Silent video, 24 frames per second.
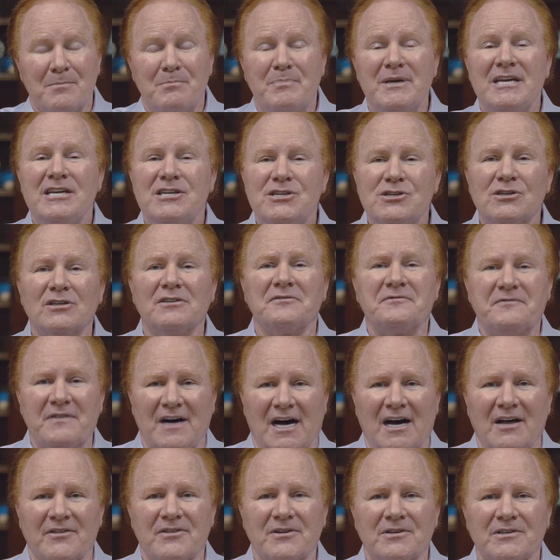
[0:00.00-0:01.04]
be your
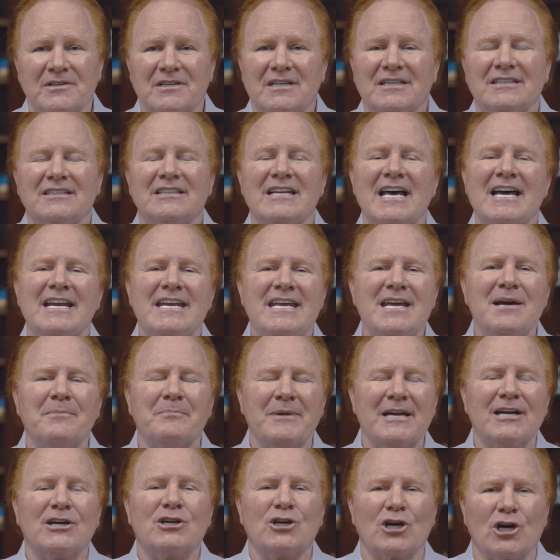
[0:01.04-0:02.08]
Father? Let
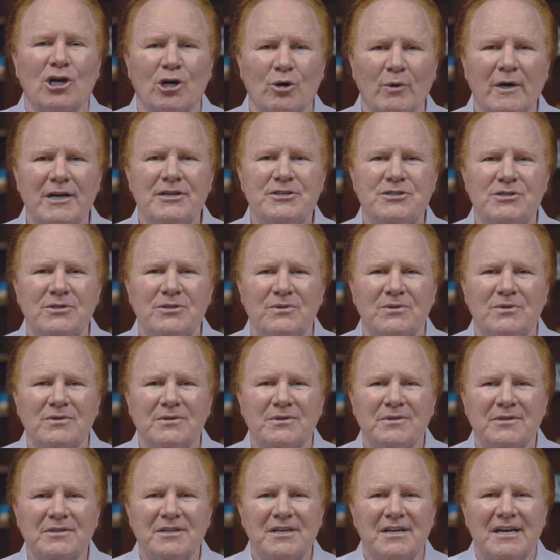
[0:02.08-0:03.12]
Him encourage you.
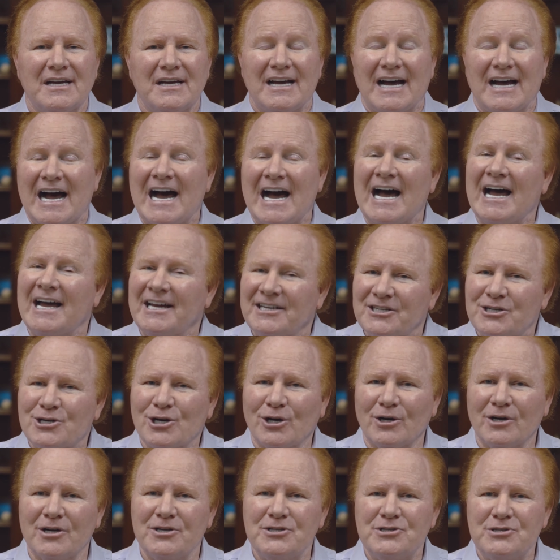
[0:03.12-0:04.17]
I
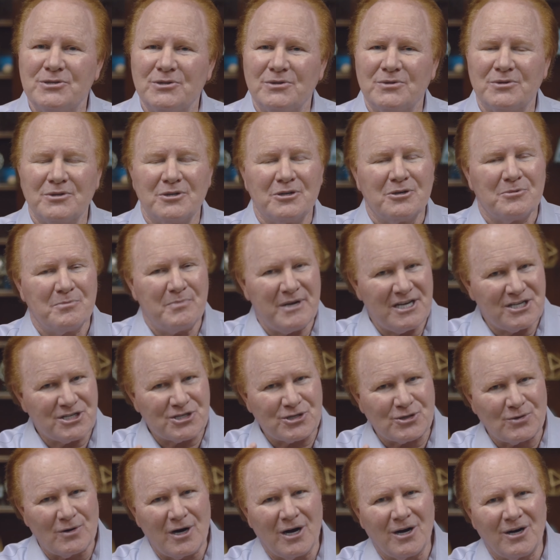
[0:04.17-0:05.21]
encourage you, be
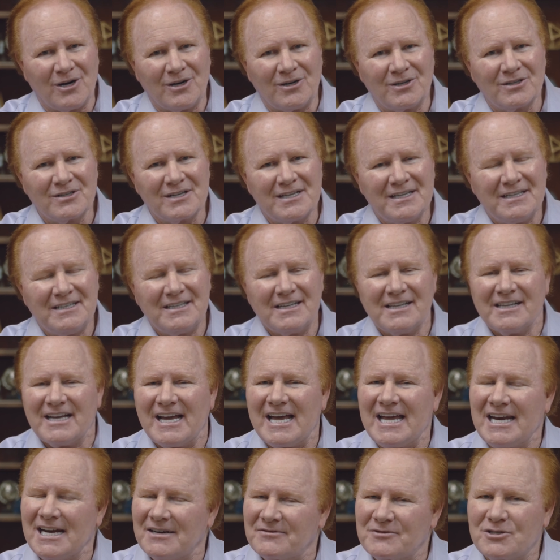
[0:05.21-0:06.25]
strong
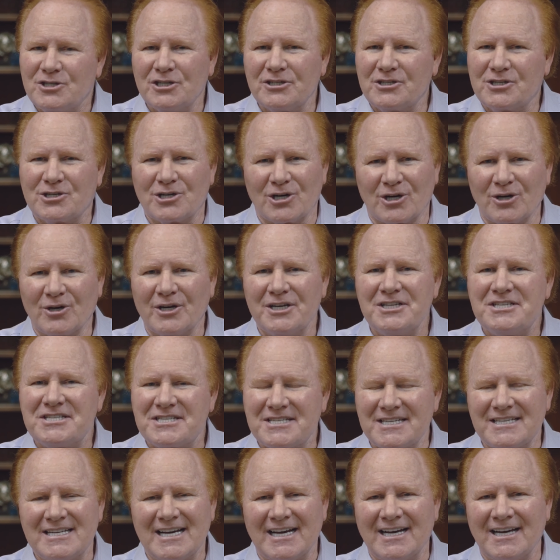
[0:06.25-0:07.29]
and of good courage
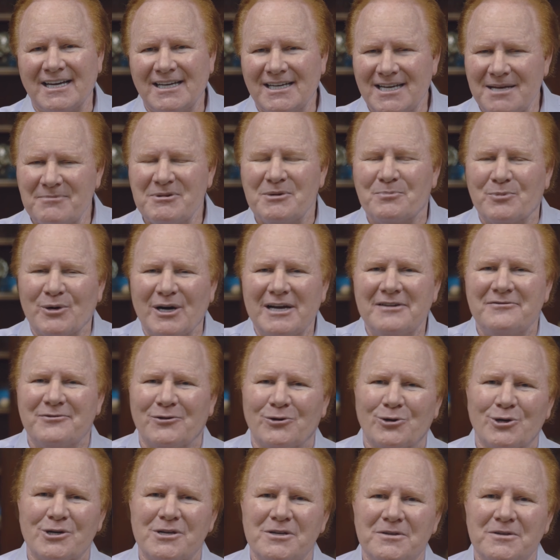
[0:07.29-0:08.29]
today. Let me pray for